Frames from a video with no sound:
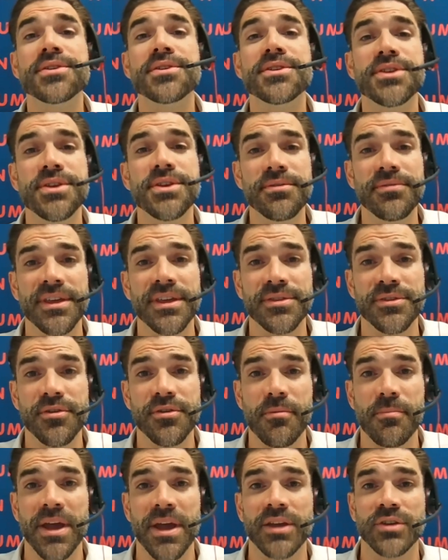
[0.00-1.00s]
You then do
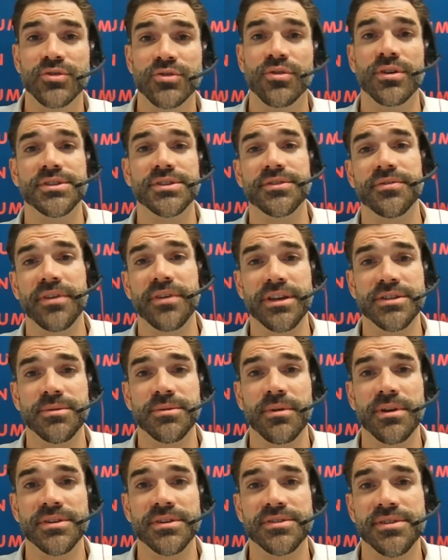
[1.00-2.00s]
a bank transfer
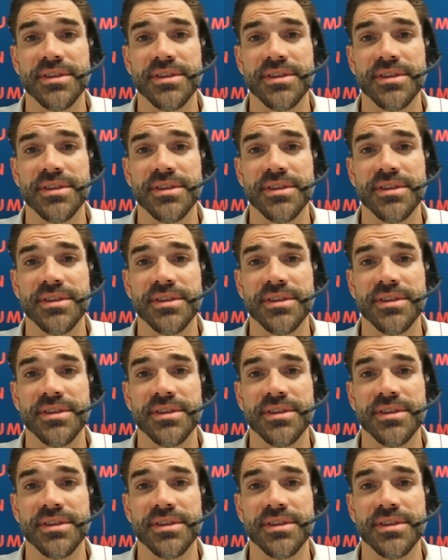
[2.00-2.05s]
to us,